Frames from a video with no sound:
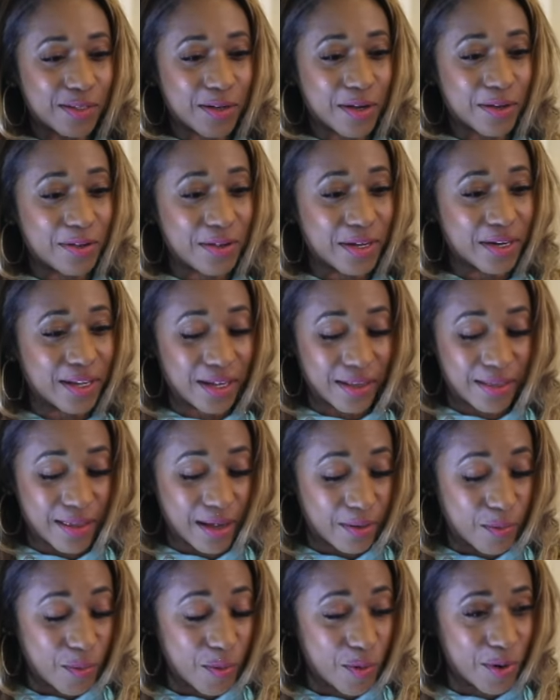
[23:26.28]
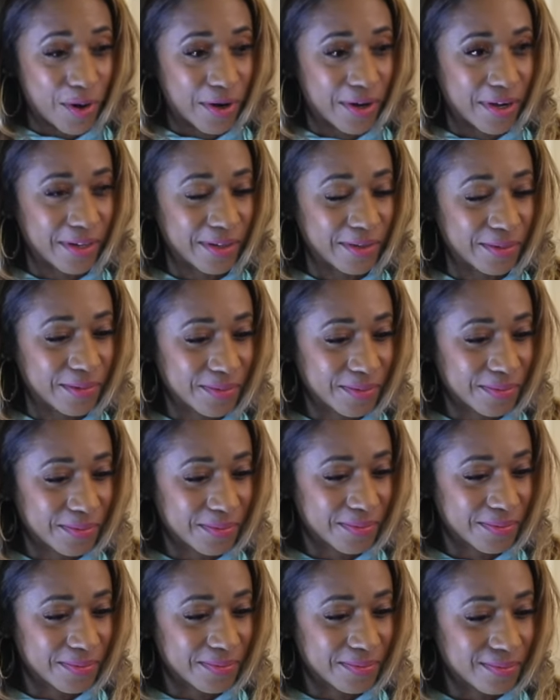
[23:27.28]
So are you going to get that award?
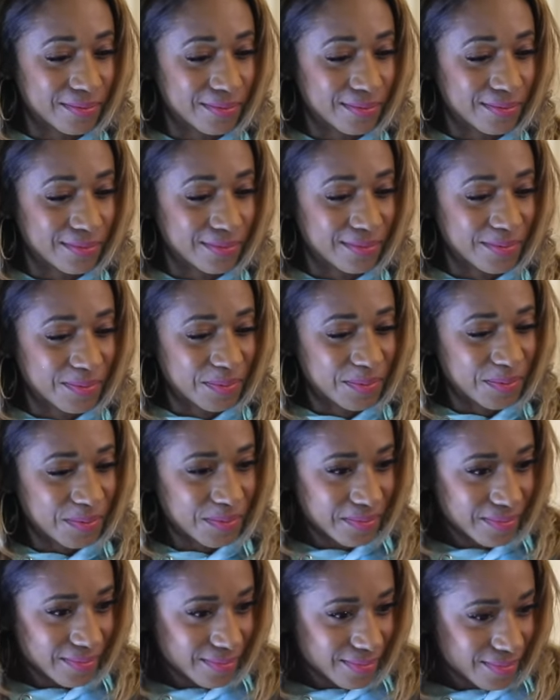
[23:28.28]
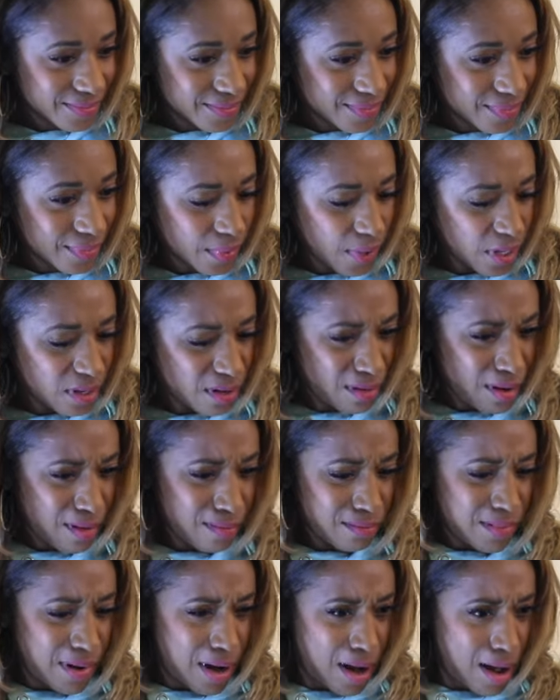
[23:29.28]
I don't know. You
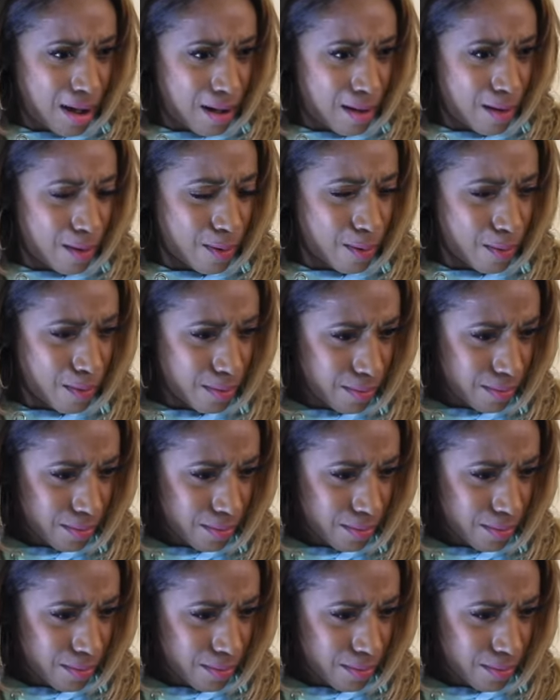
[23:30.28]
don't know.